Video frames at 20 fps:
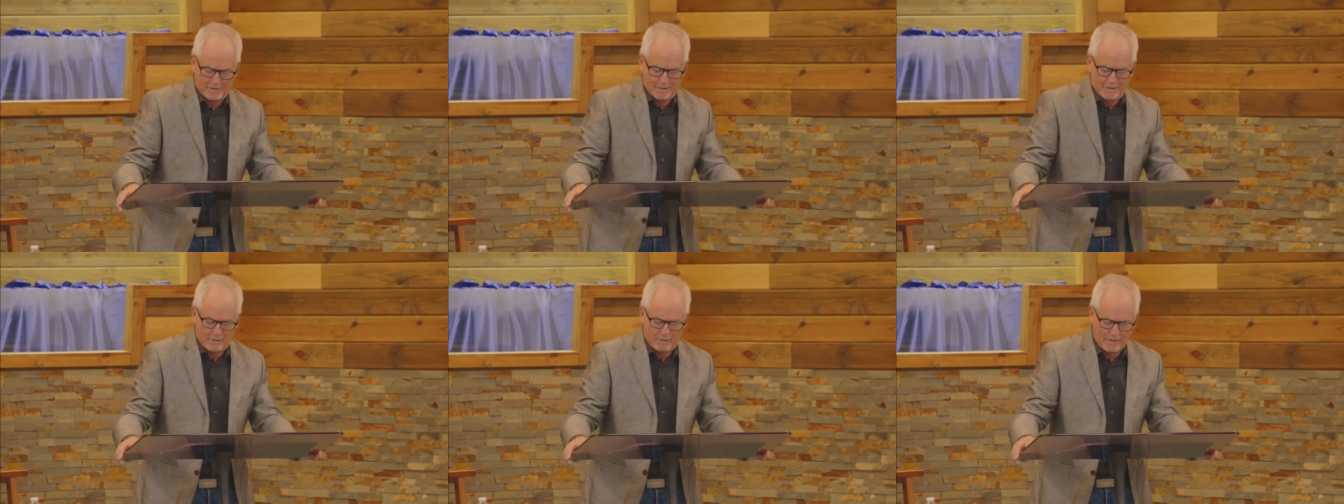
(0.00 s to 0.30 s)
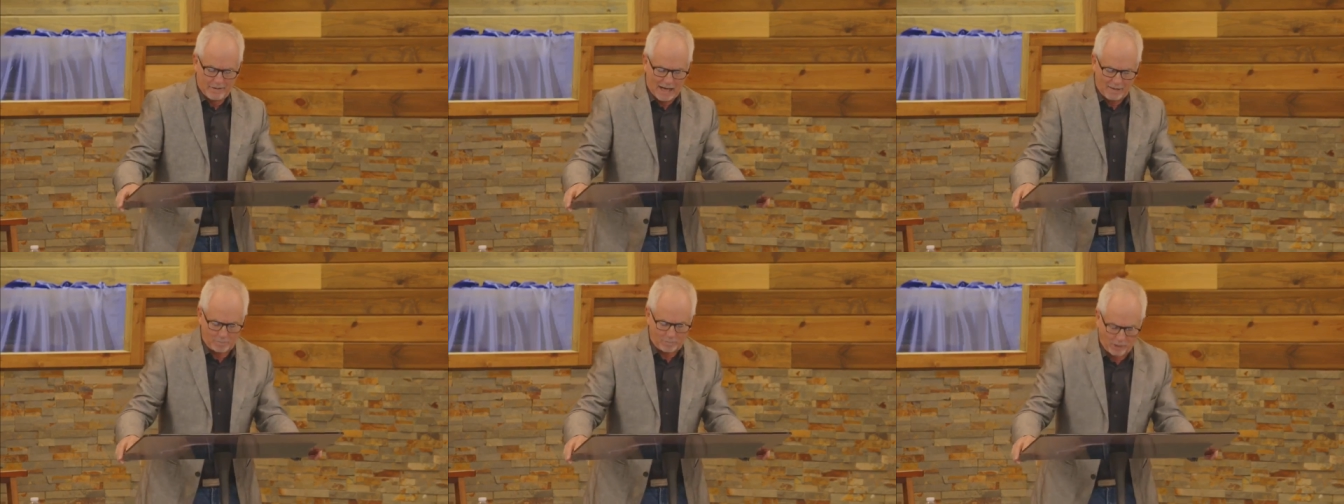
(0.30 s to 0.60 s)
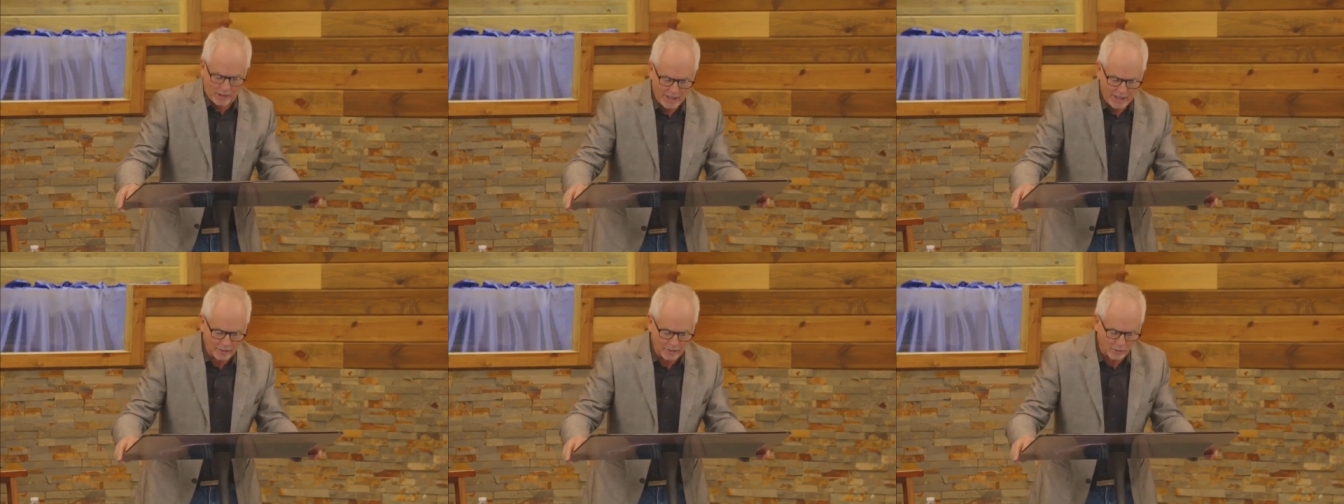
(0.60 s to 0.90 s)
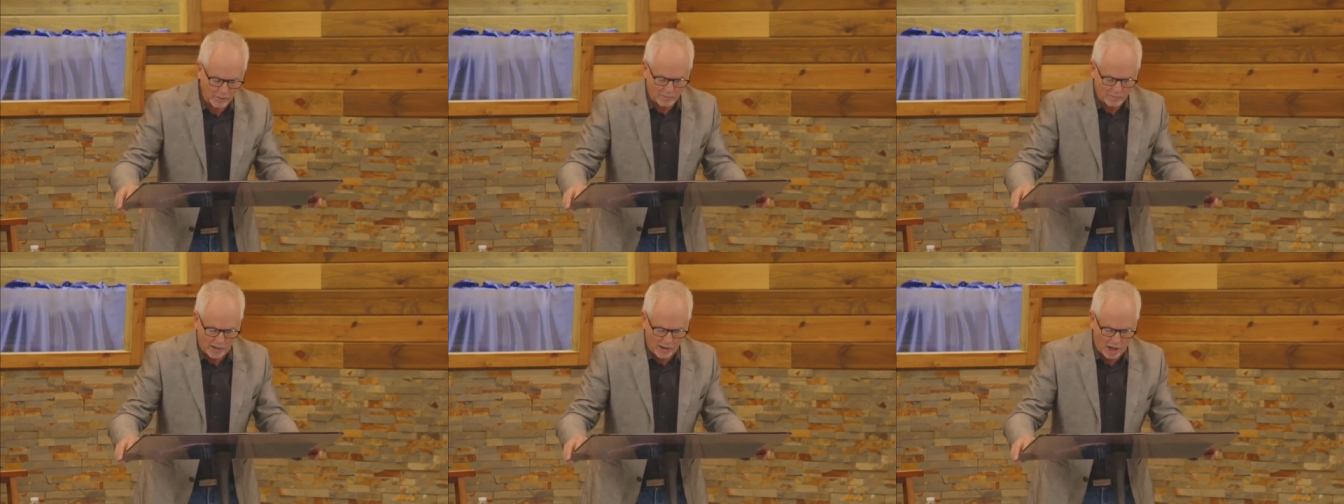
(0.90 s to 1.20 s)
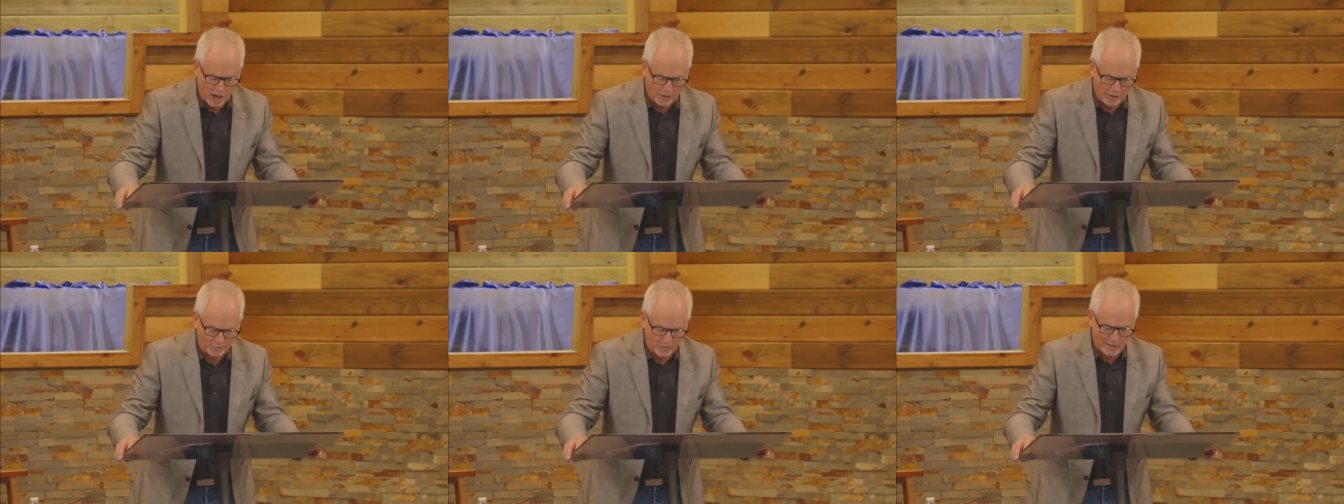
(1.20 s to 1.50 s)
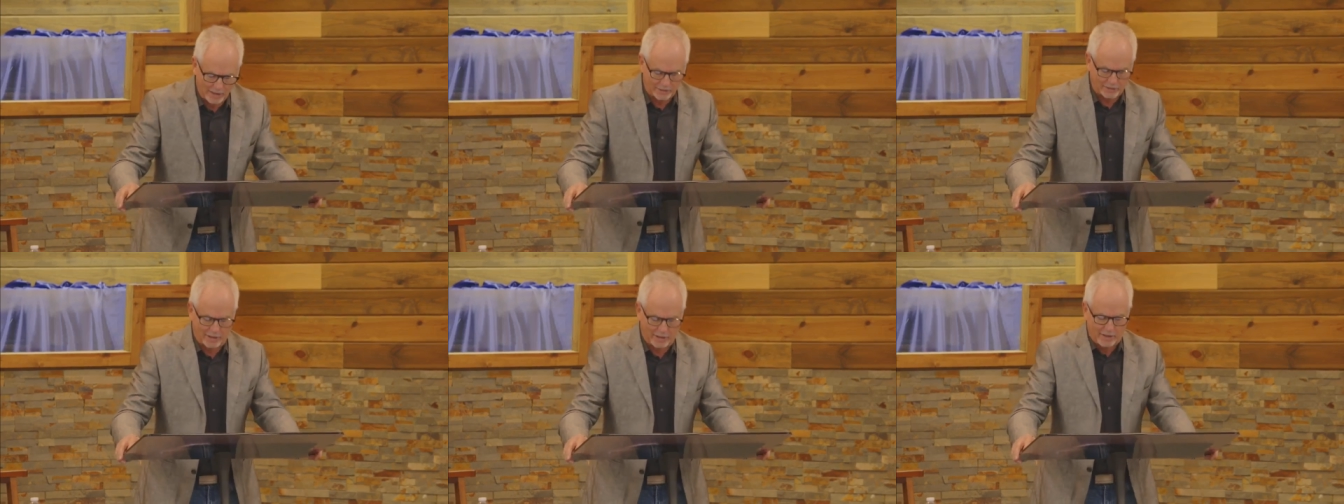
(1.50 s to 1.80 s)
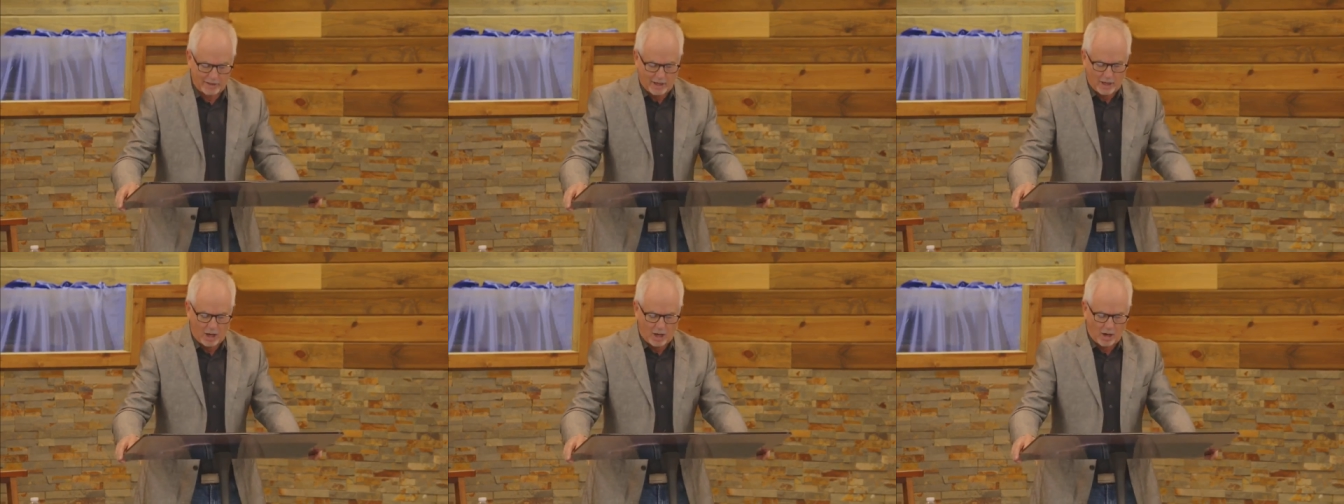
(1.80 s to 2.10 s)
If you're not pleased with burnt offerings and
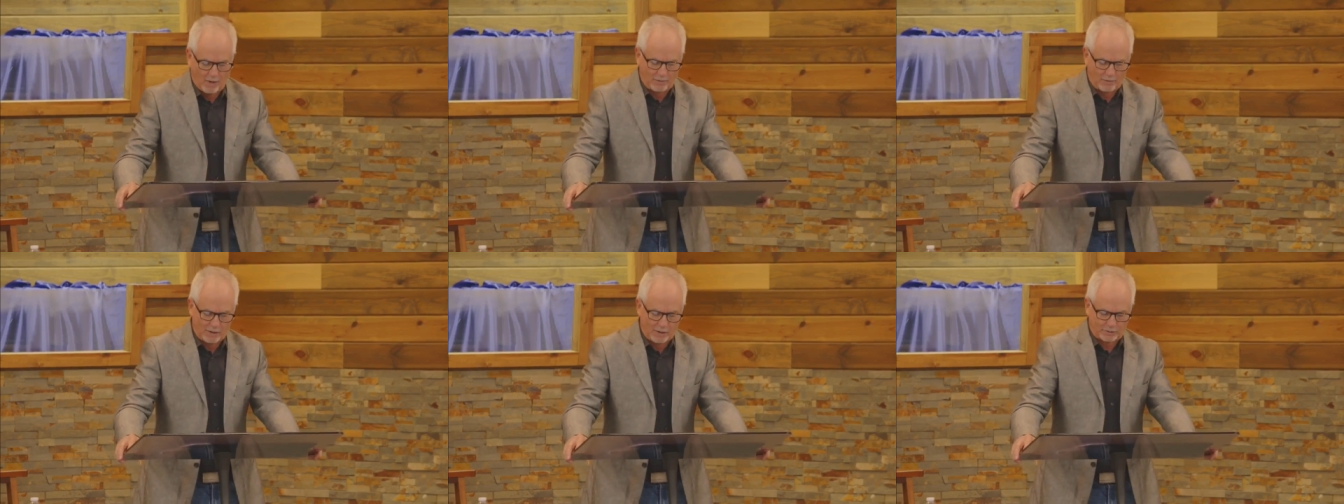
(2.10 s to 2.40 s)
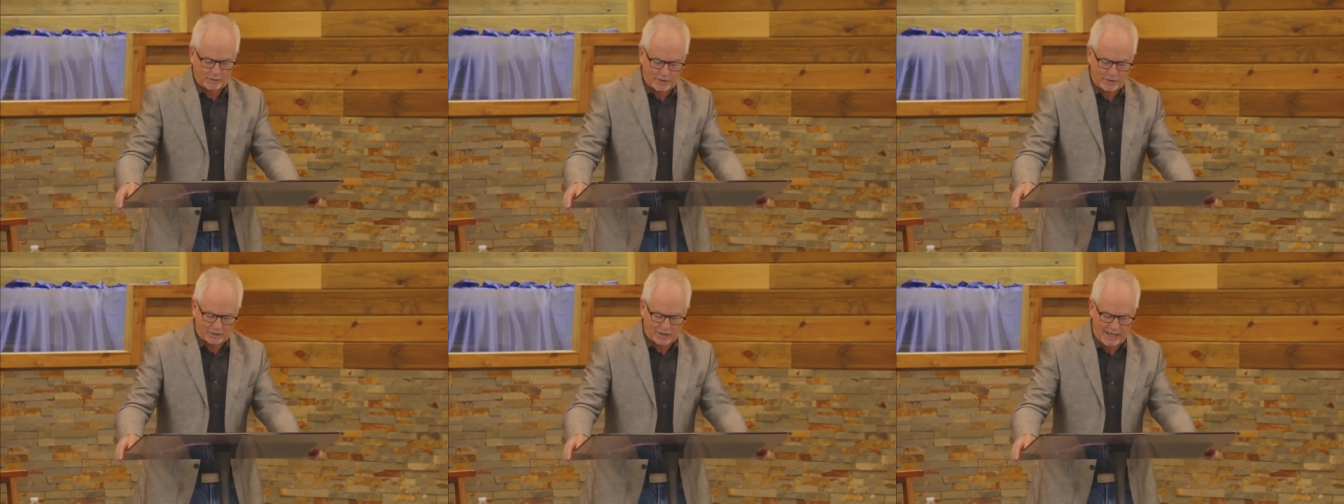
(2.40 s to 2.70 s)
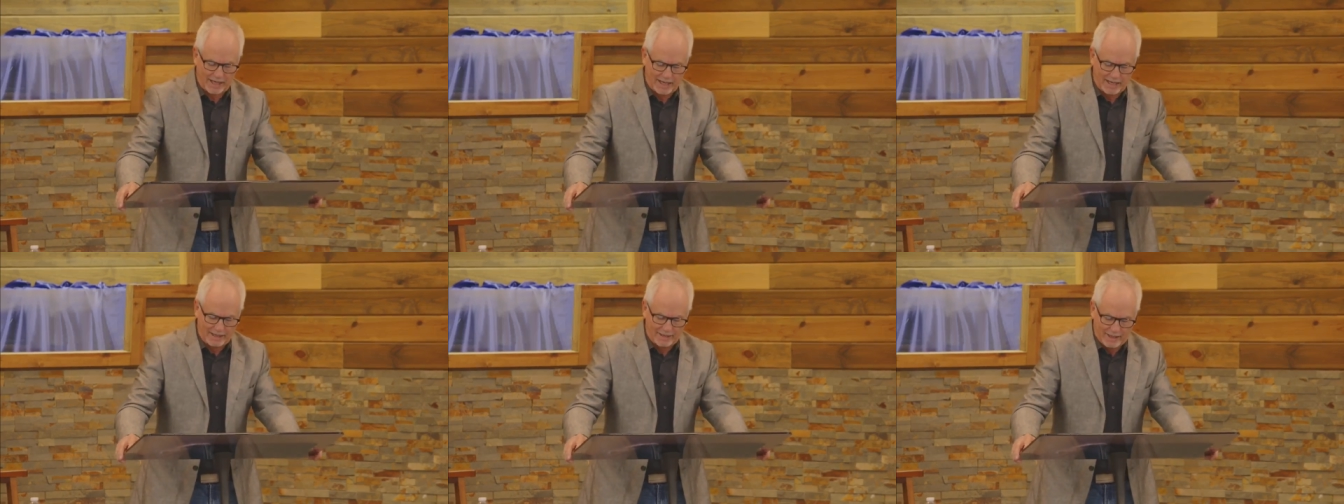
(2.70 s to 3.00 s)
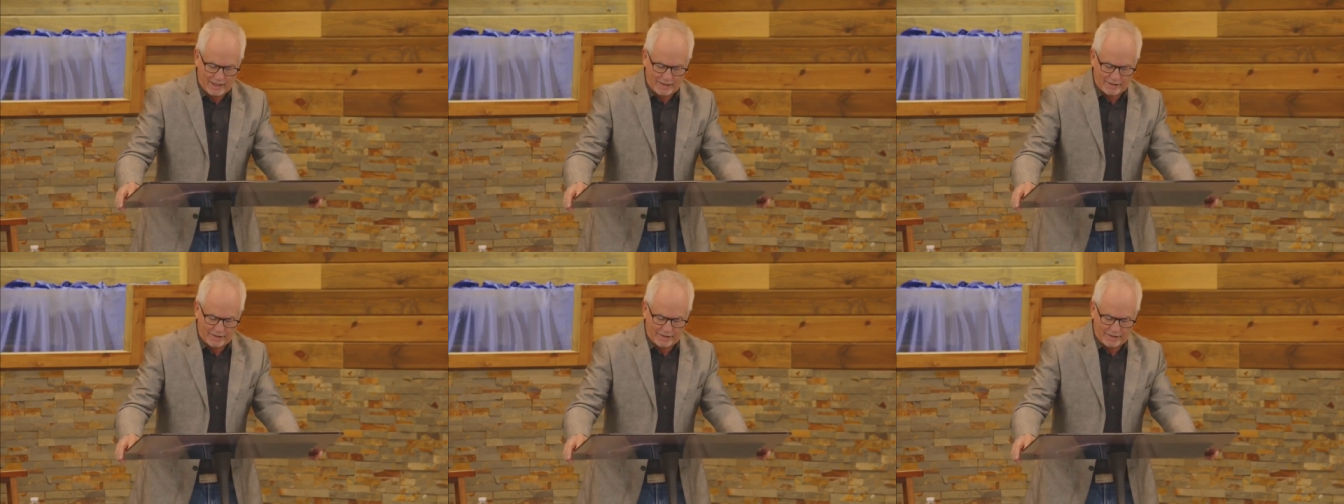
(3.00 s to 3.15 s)
offerings for sin.